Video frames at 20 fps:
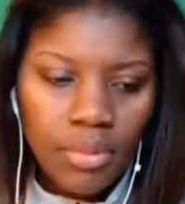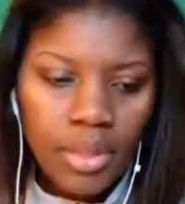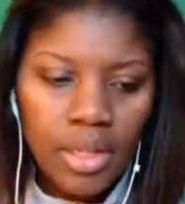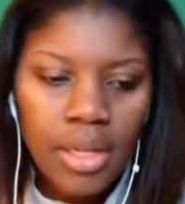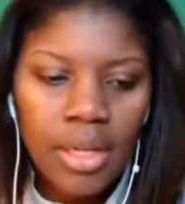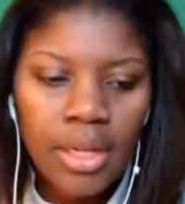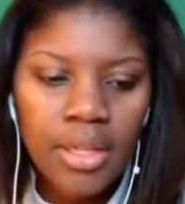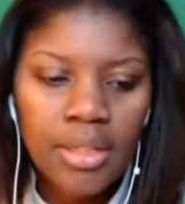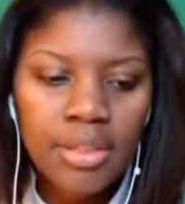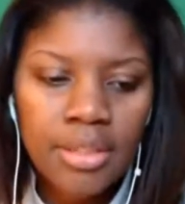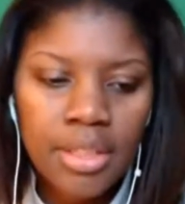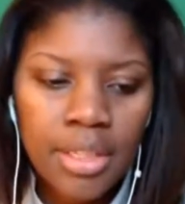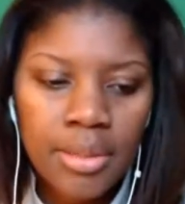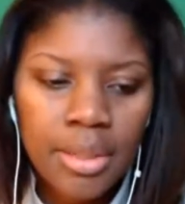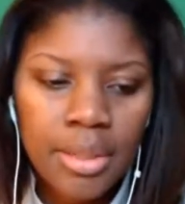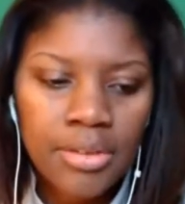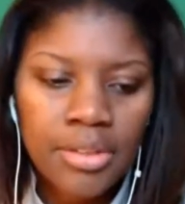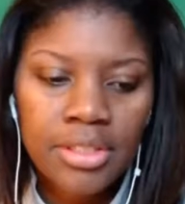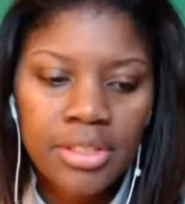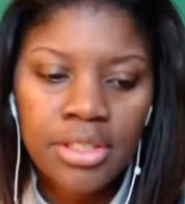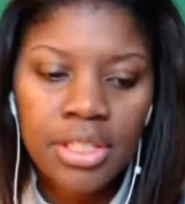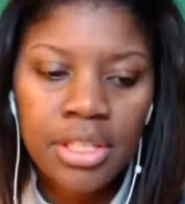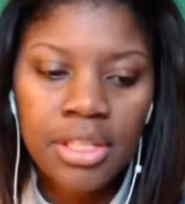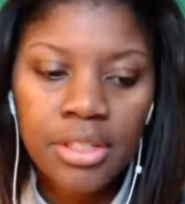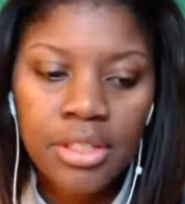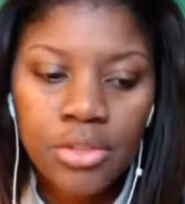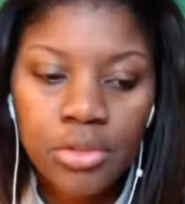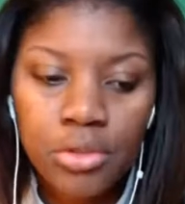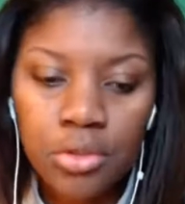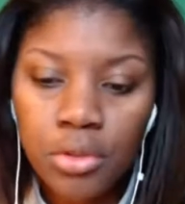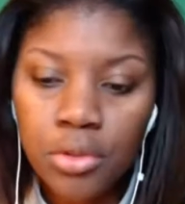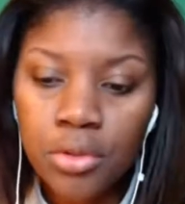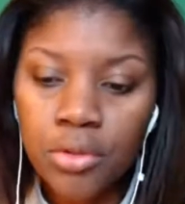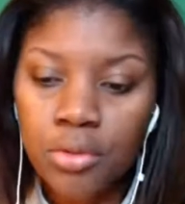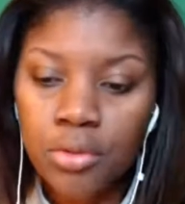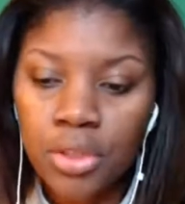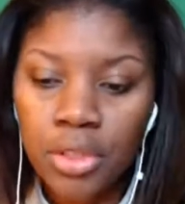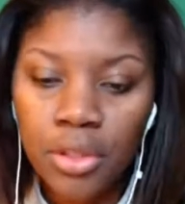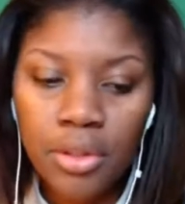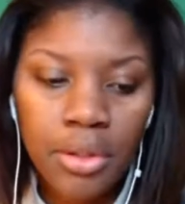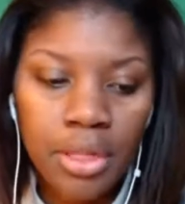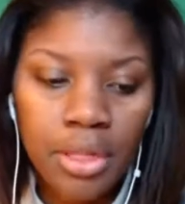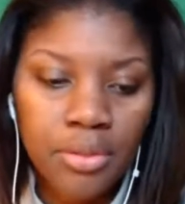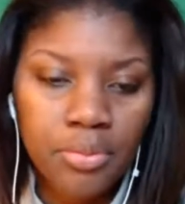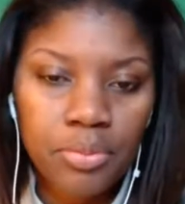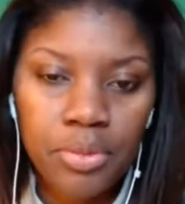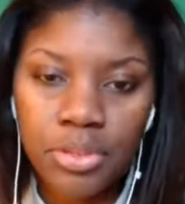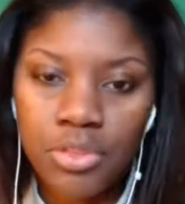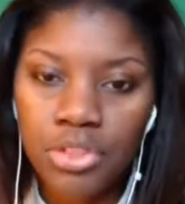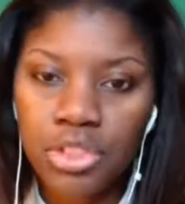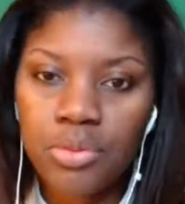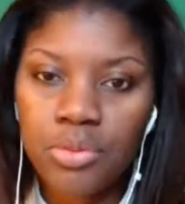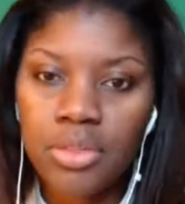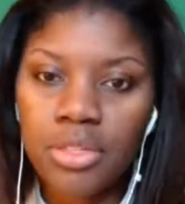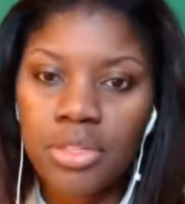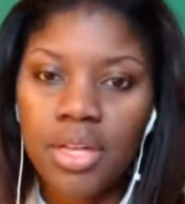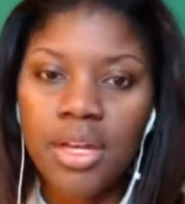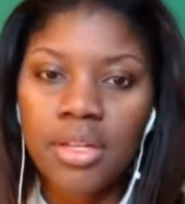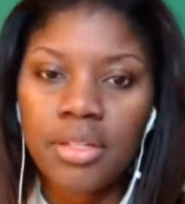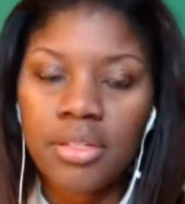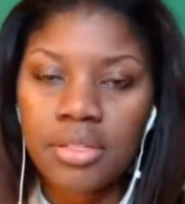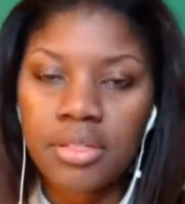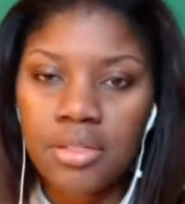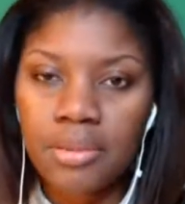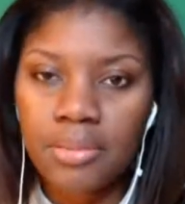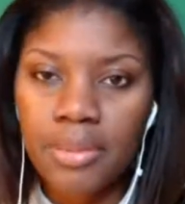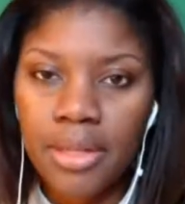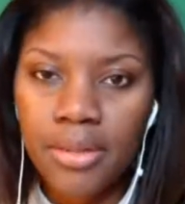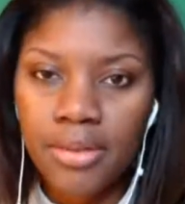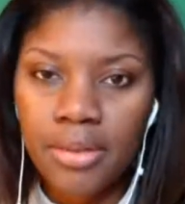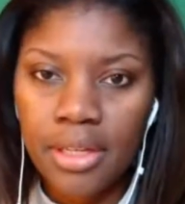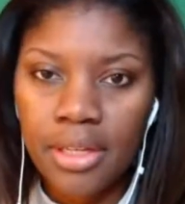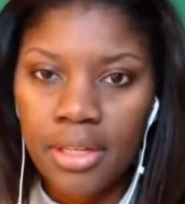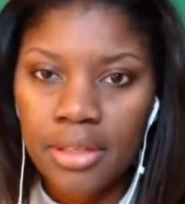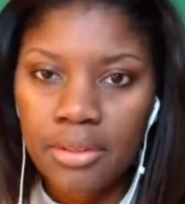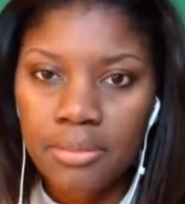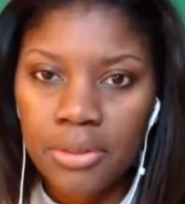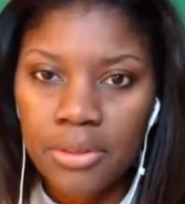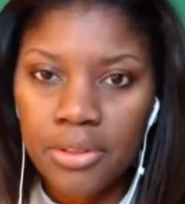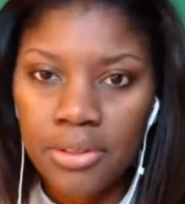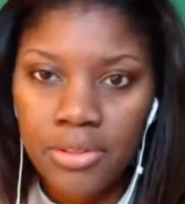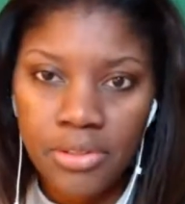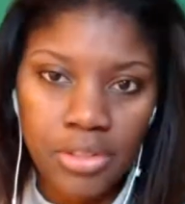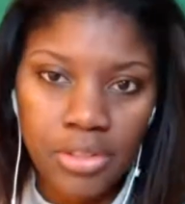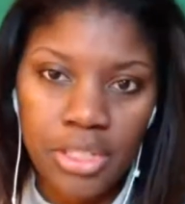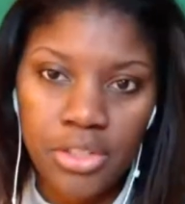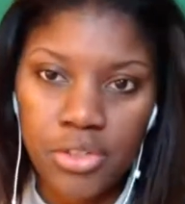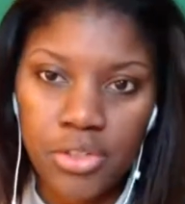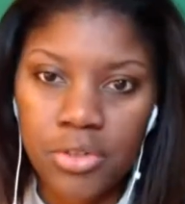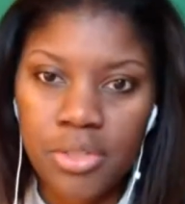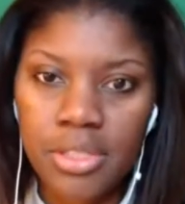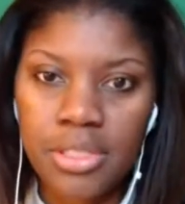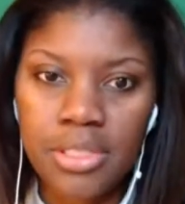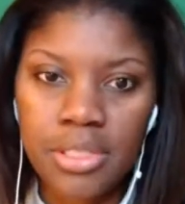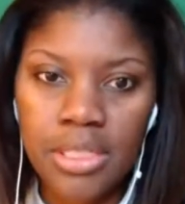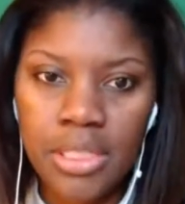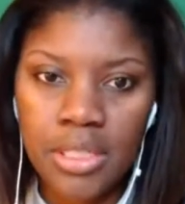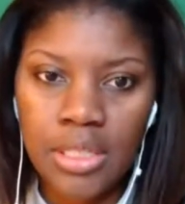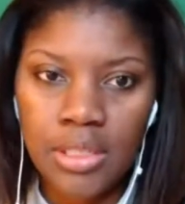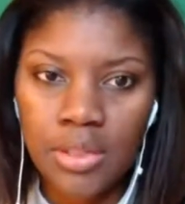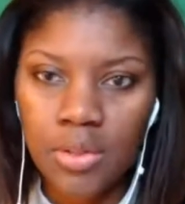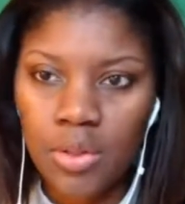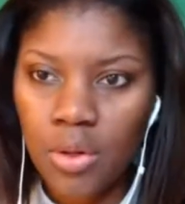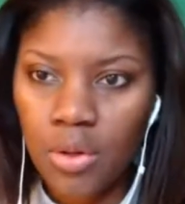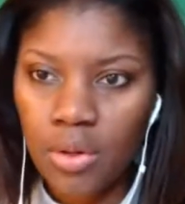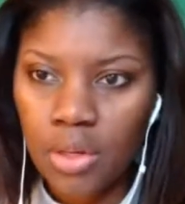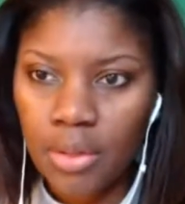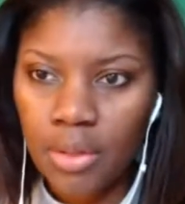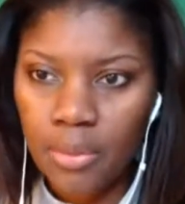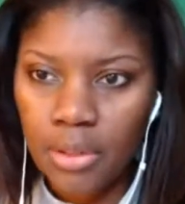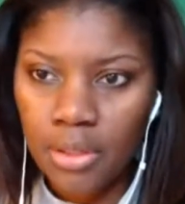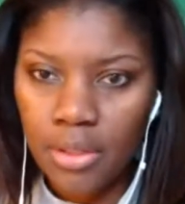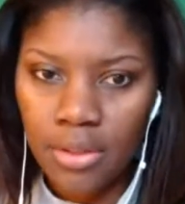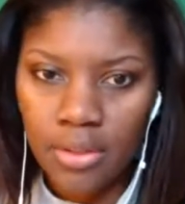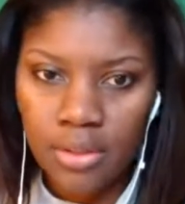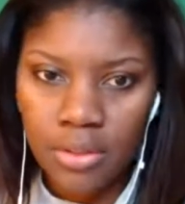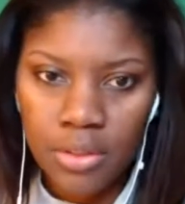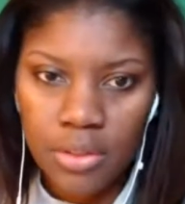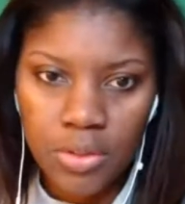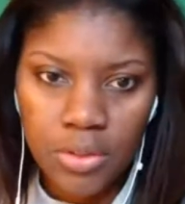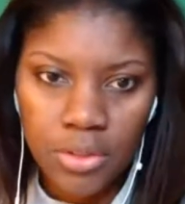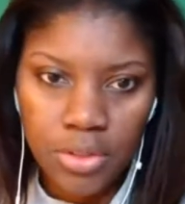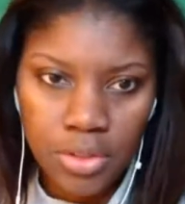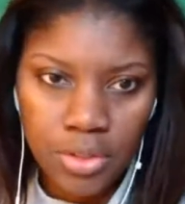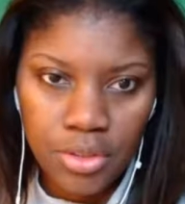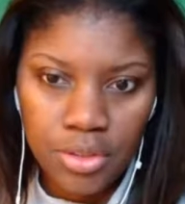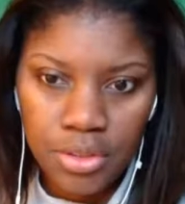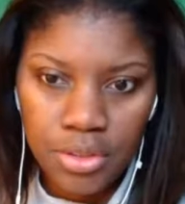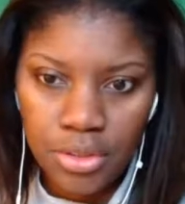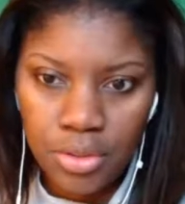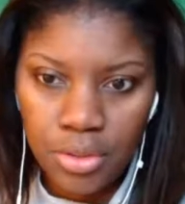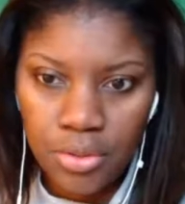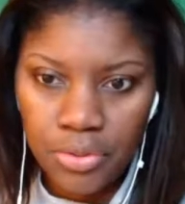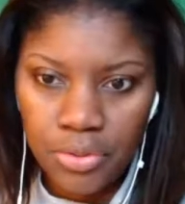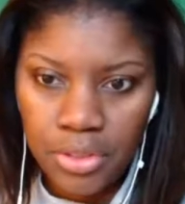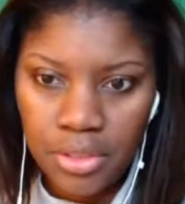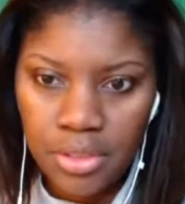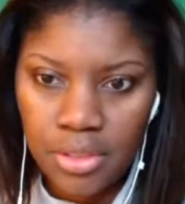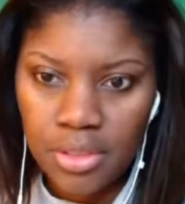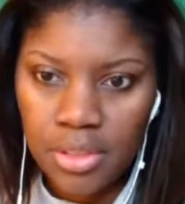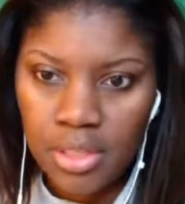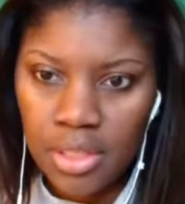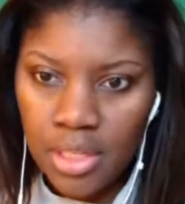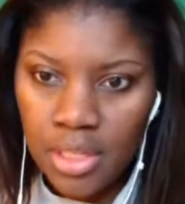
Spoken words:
And it's true. She was honest about that, because as you can see, they're all starting to surface.